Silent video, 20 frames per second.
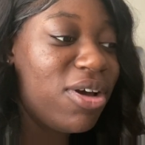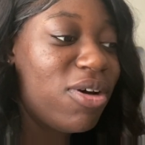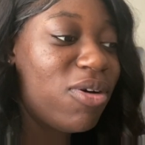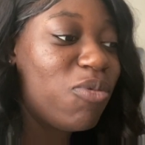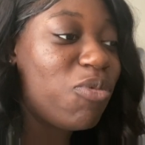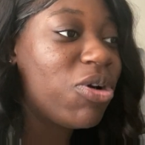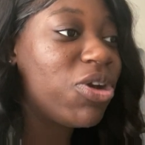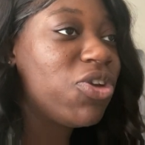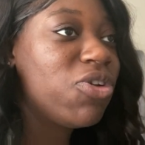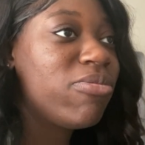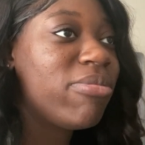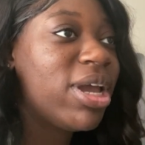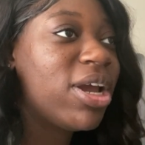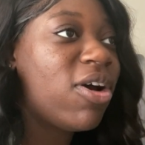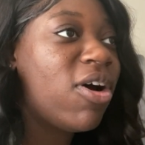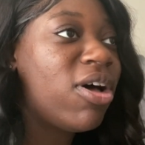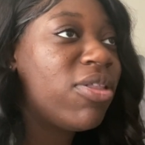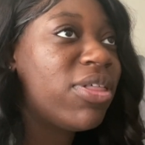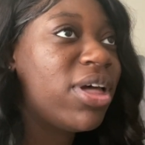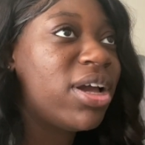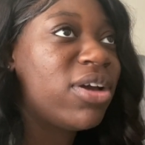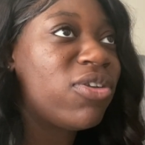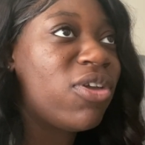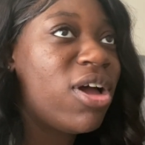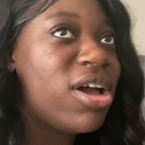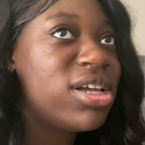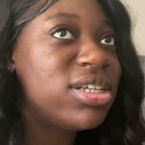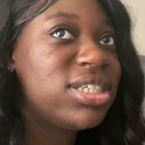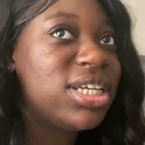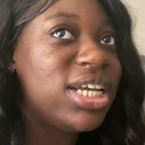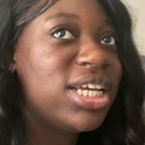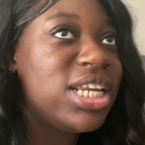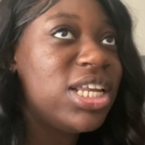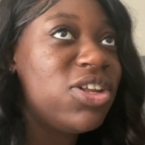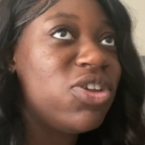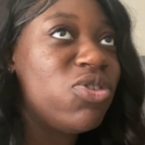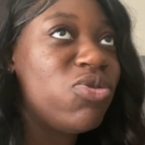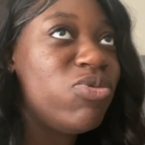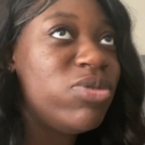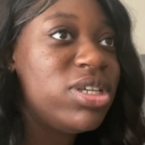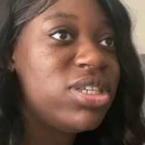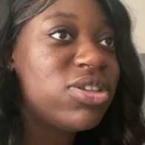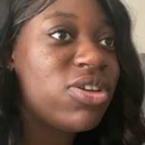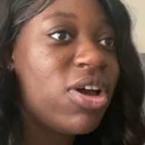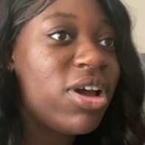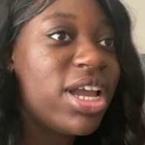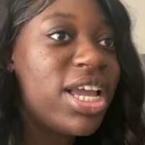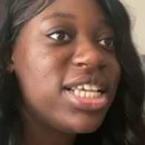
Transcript: when you make all that gloss and then you restock,